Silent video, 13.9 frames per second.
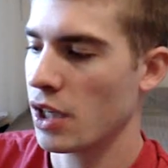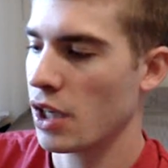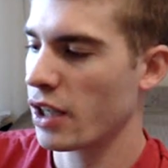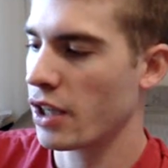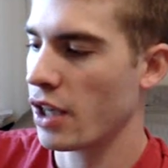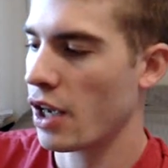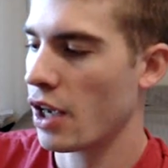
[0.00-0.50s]

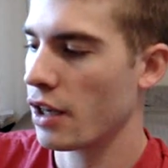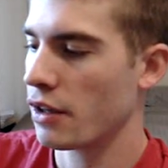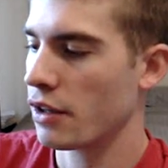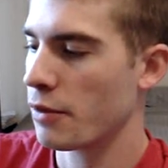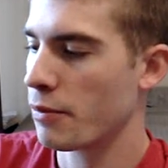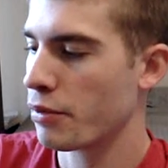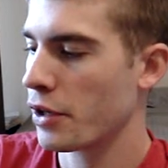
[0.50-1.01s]

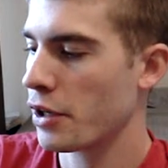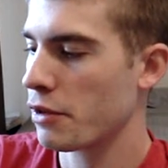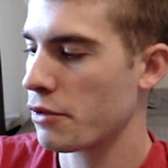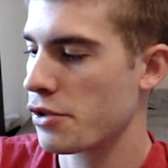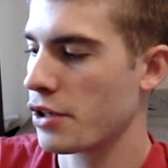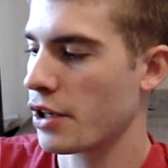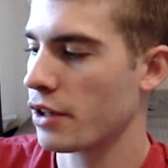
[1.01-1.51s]
Again, you're pretty
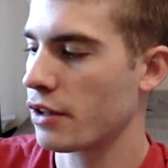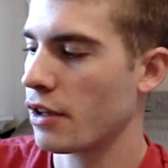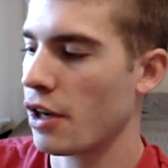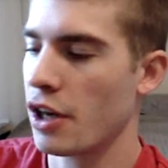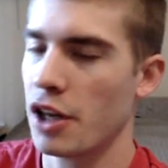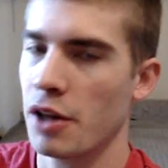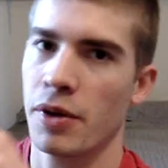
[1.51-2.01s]

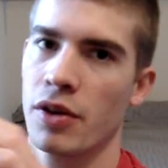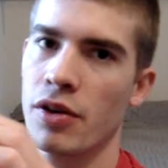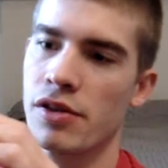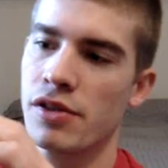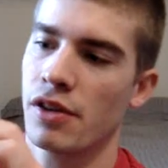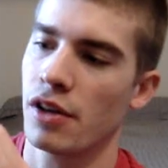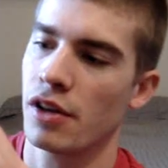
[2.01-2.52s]
restricted only
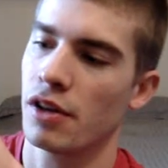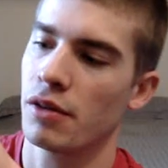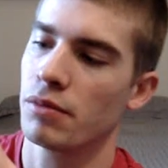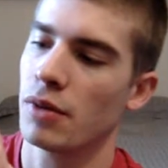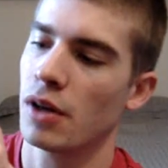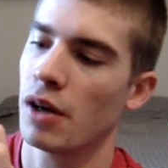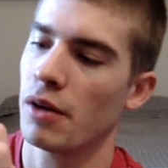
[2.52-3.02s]
because of
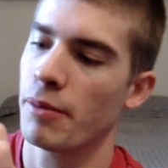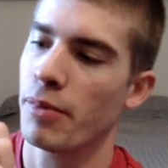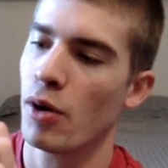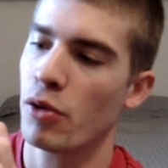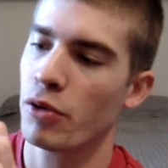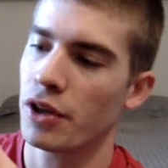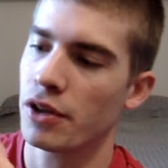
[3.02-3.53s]
the
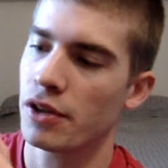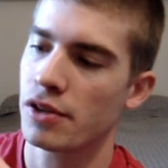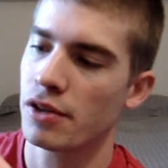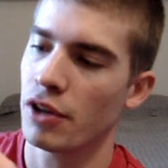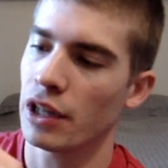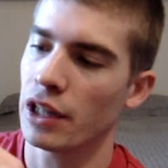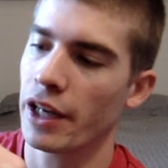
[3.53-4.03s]
bulkiness of the